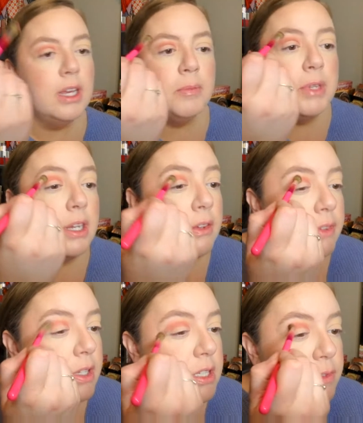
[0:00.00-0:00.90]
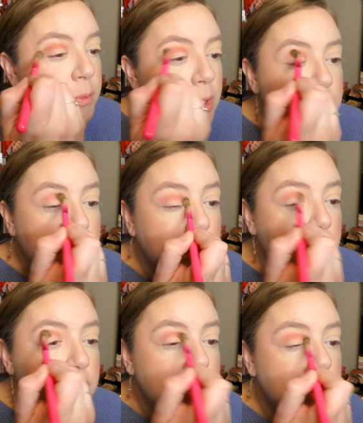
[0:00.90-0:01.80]
Midnight Festival brush
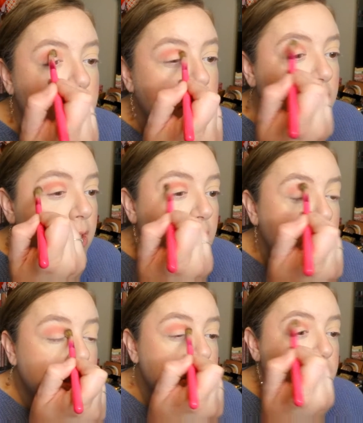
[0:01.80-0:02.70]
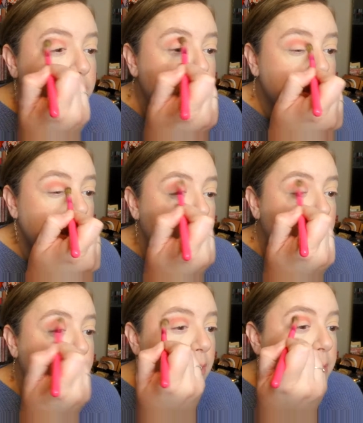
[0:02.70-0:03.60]
collection. So if there's
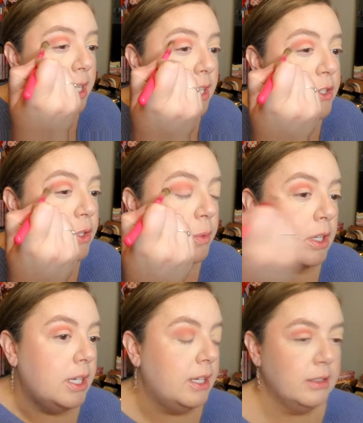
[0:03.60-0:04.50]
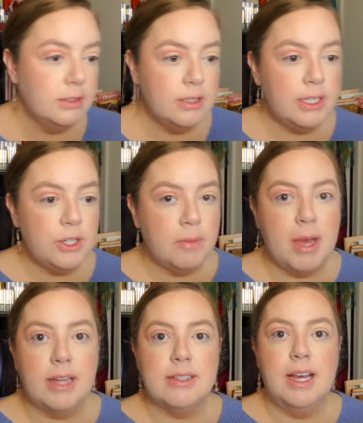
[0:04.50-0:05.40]
anything from BH you're wanting, TJ
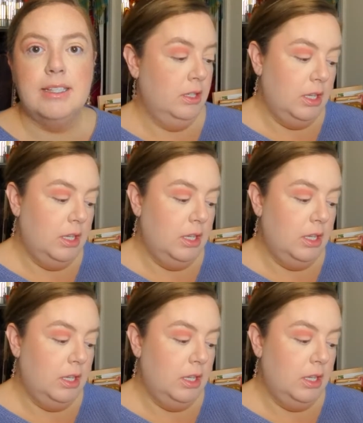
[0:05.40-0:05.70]
Maxx has.